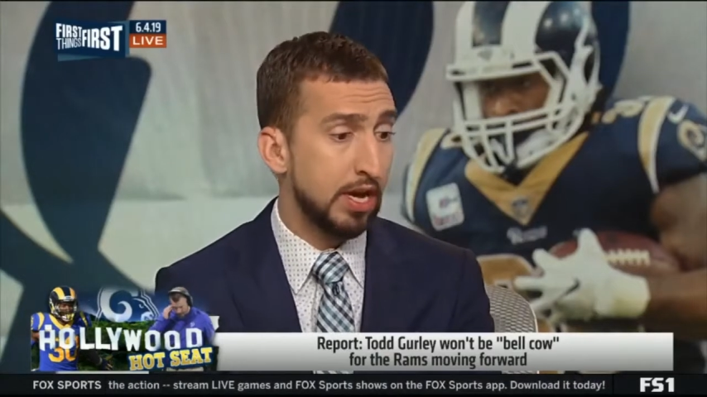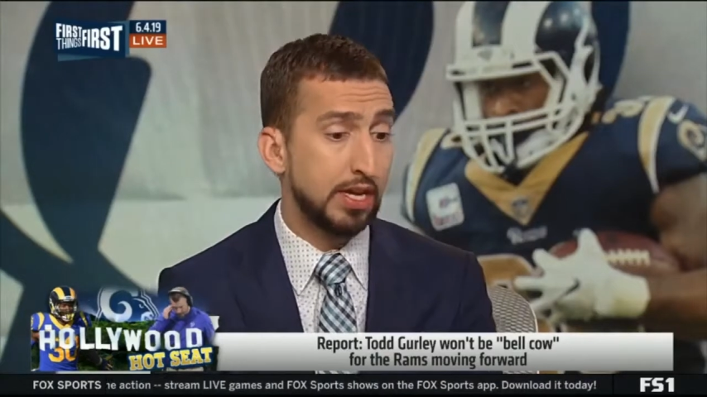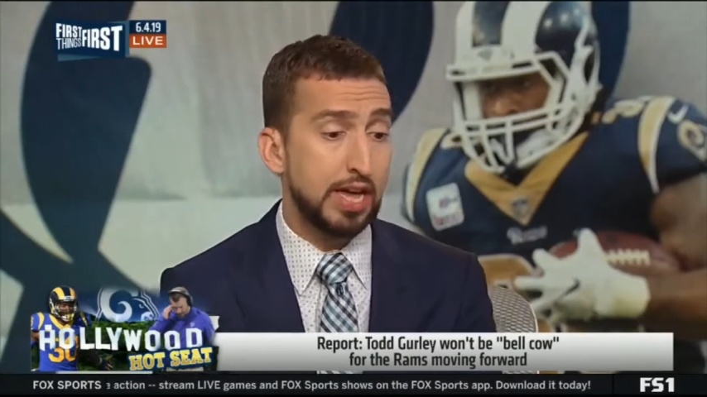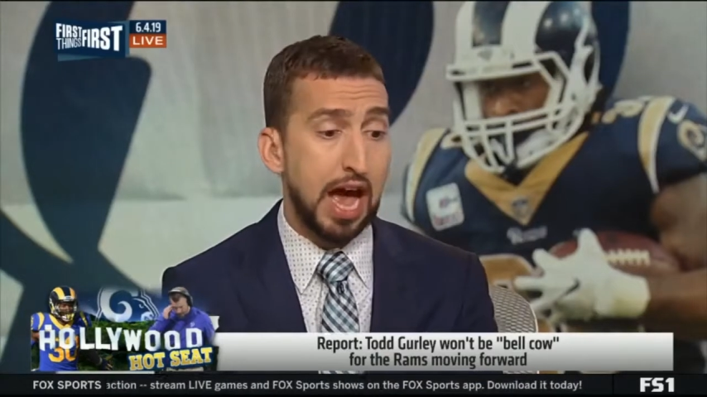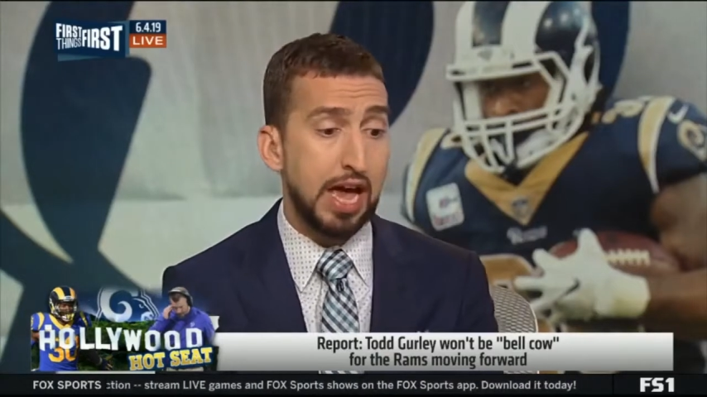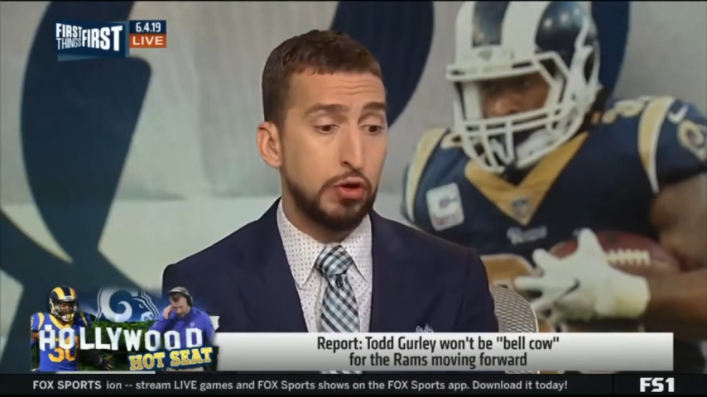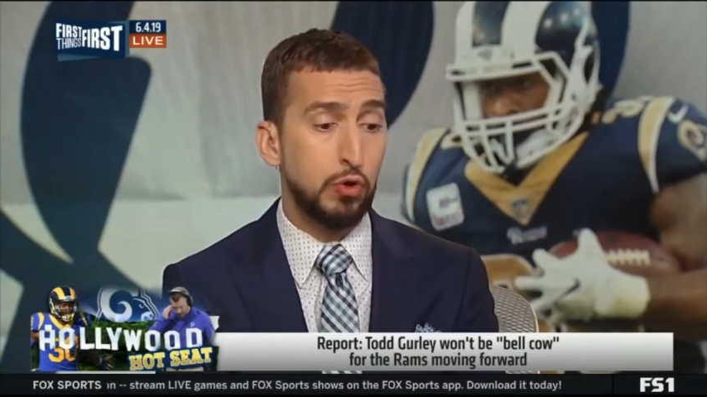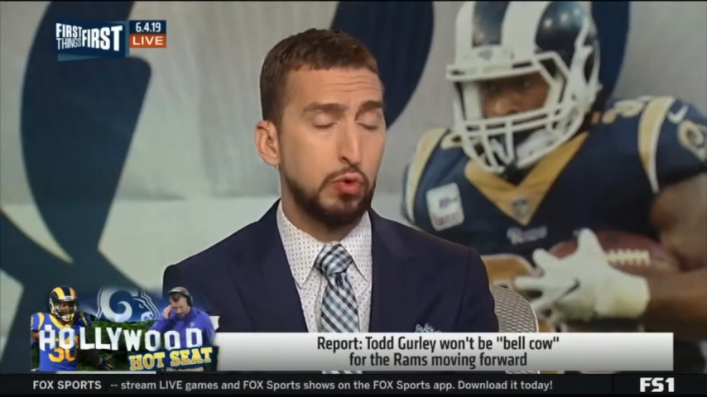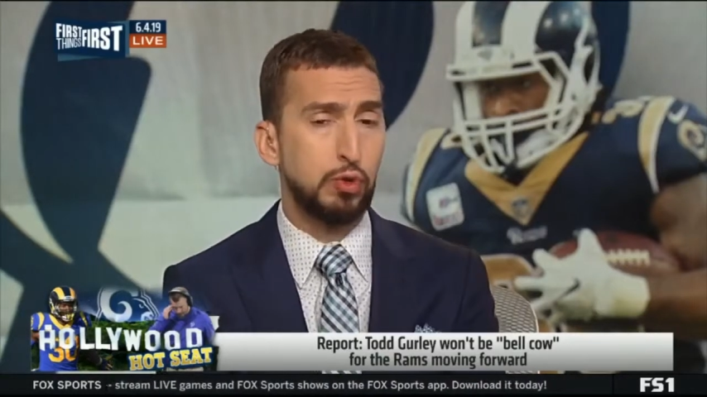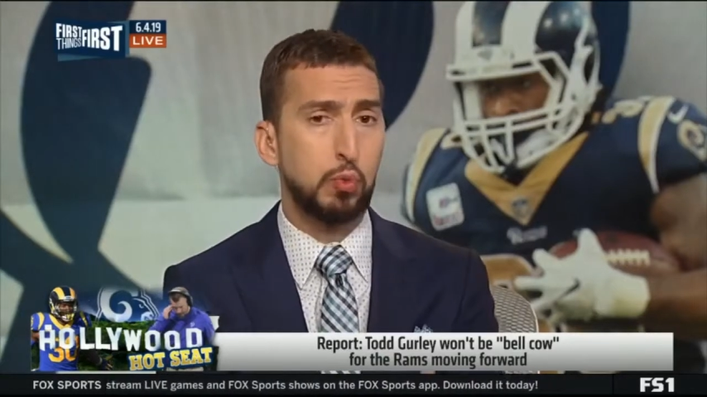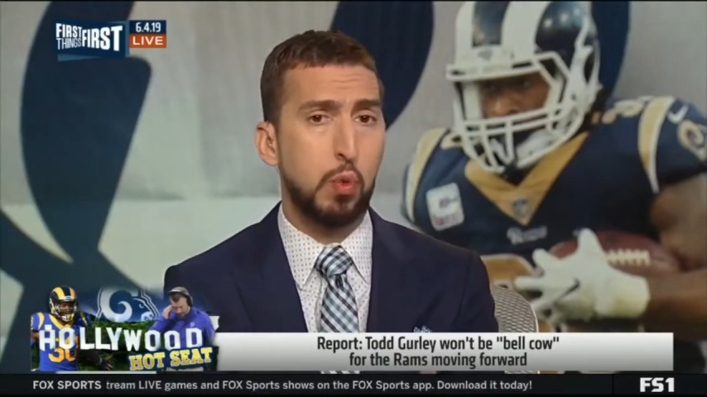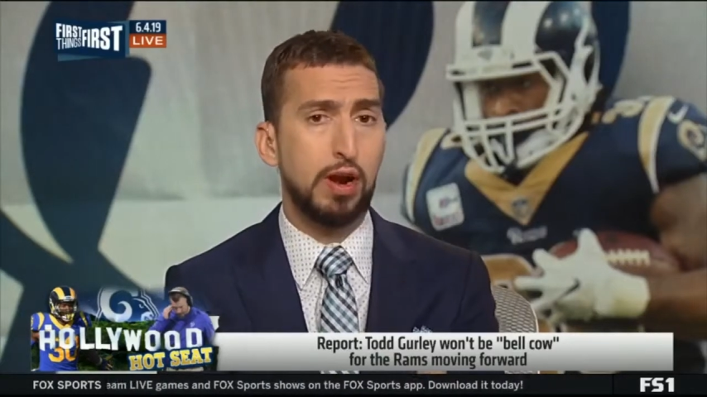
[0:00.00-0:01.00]
guy who
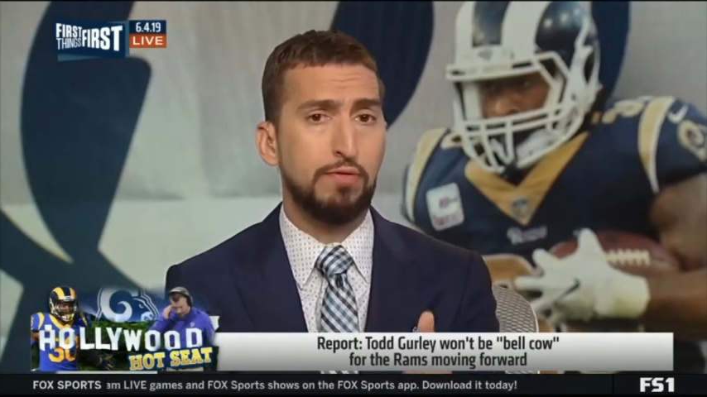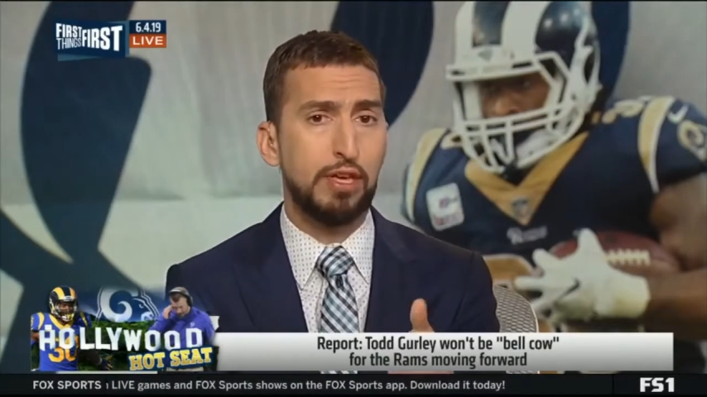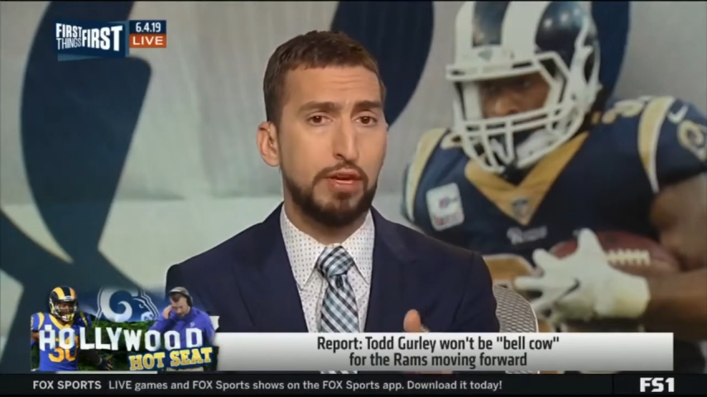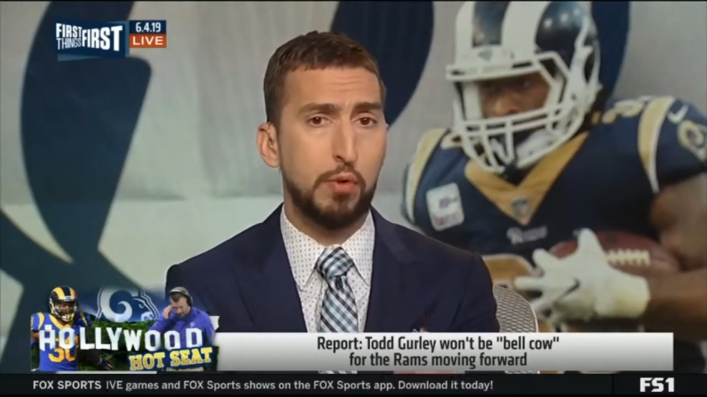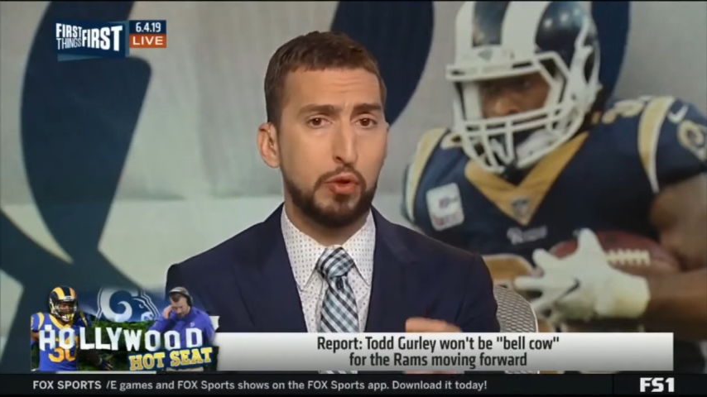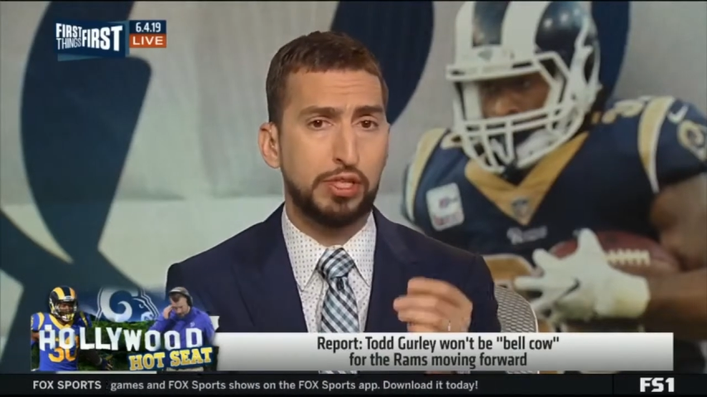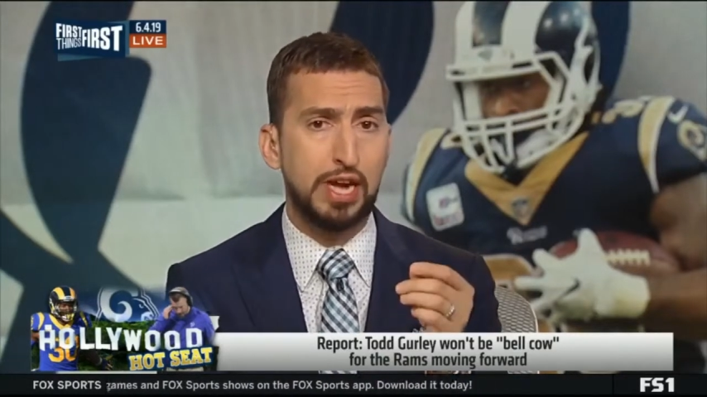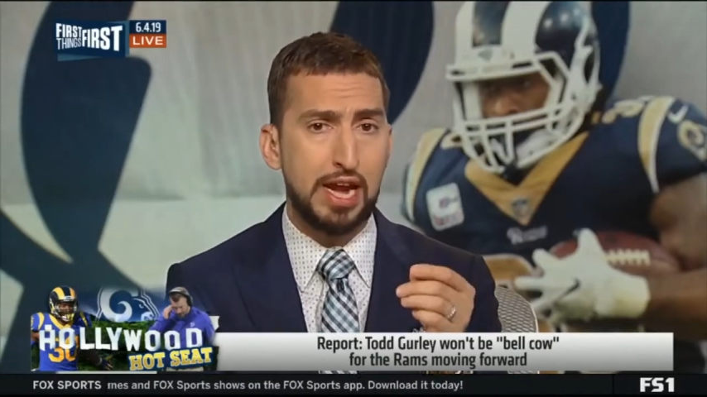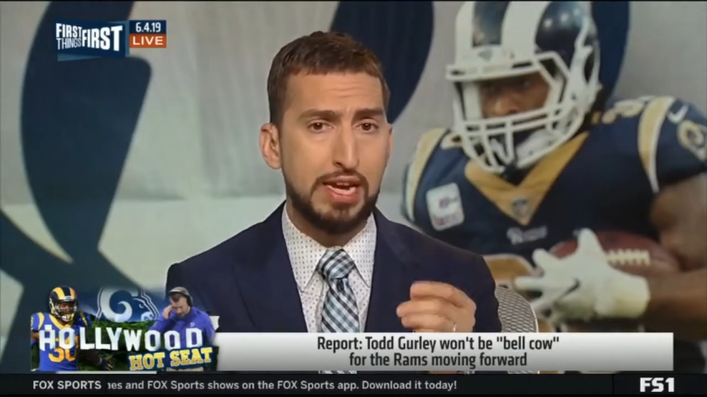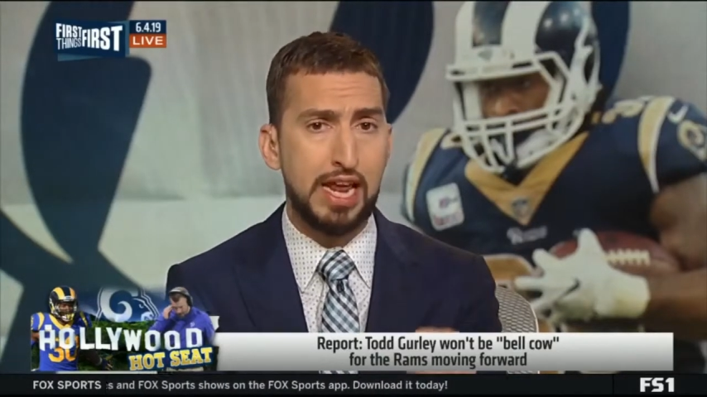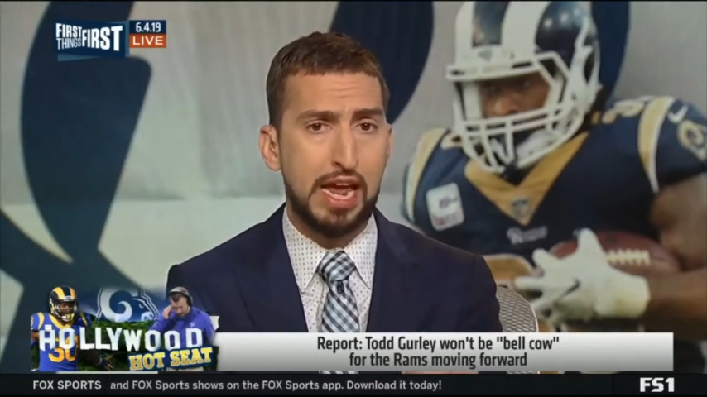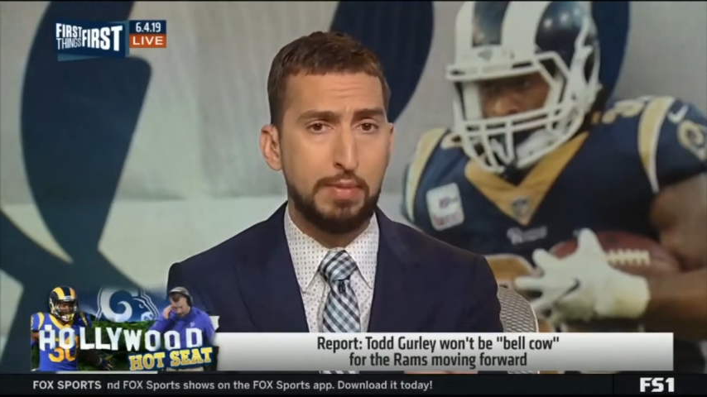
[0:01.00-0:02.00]
was one of the most
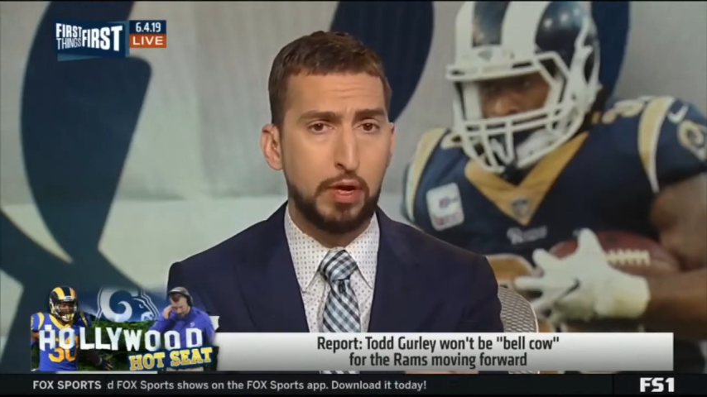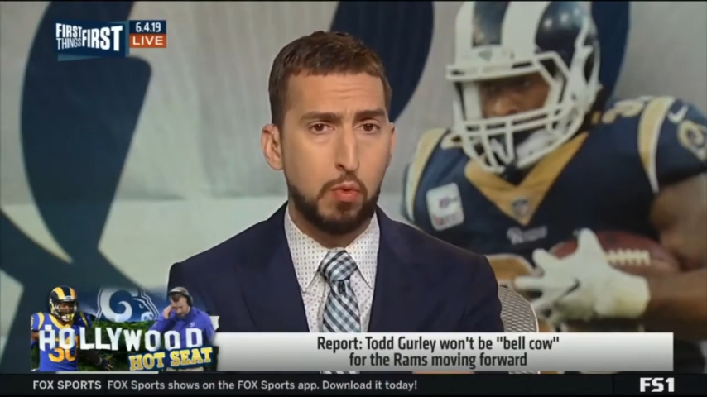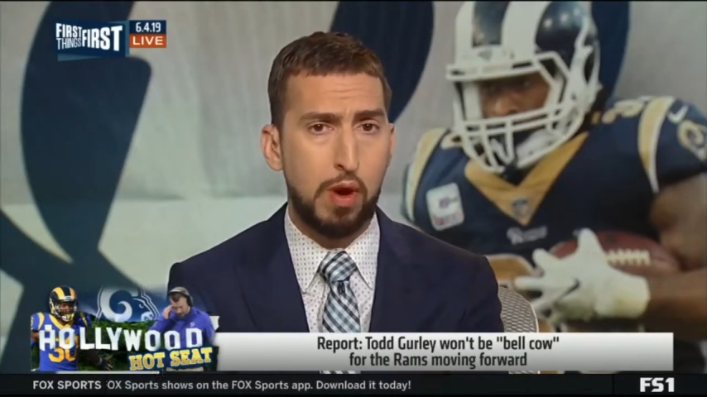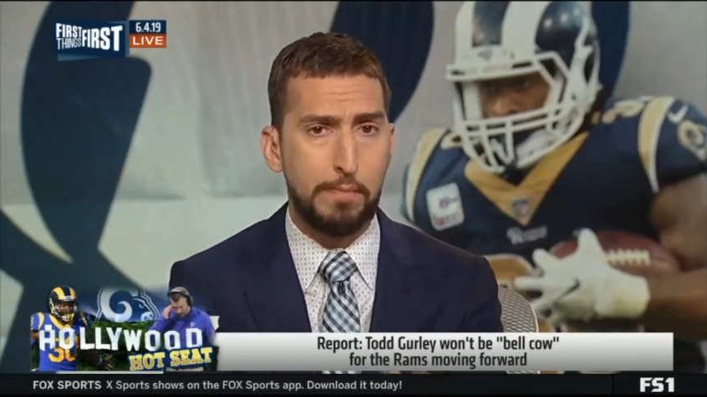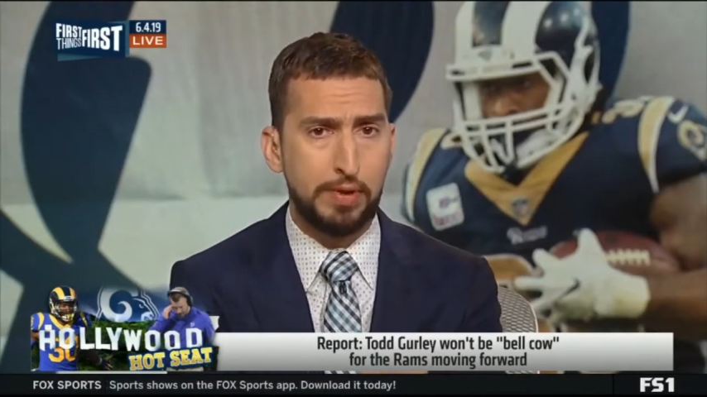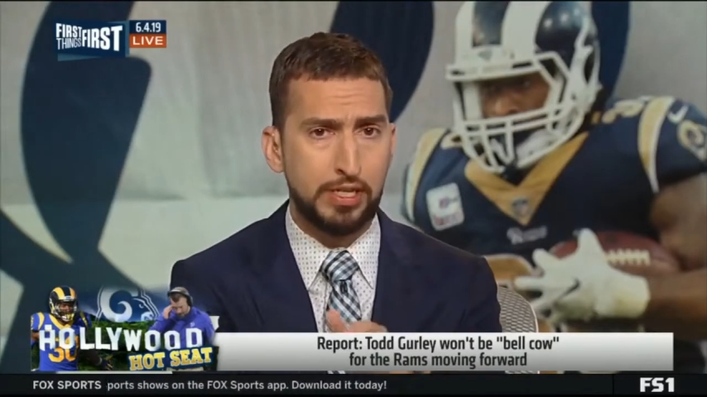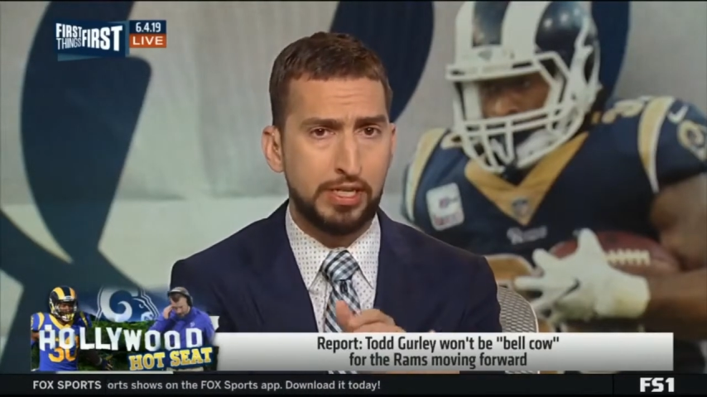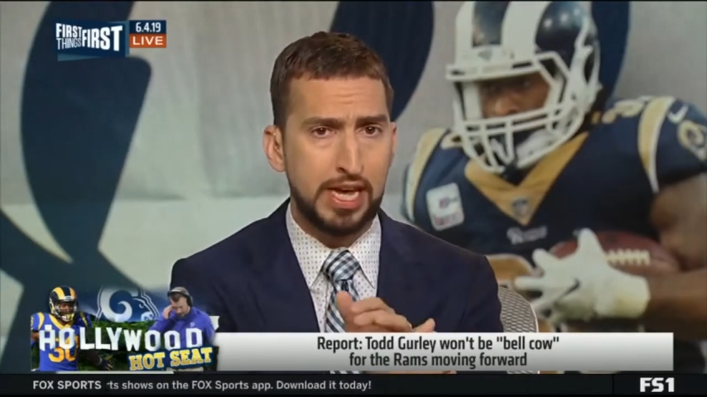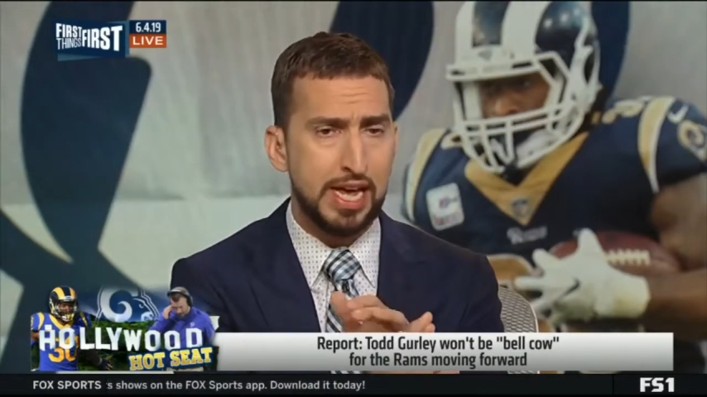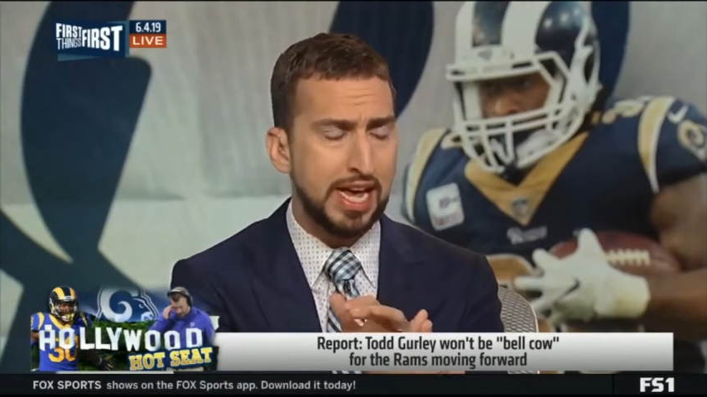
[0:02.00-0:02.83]
dynamic weapons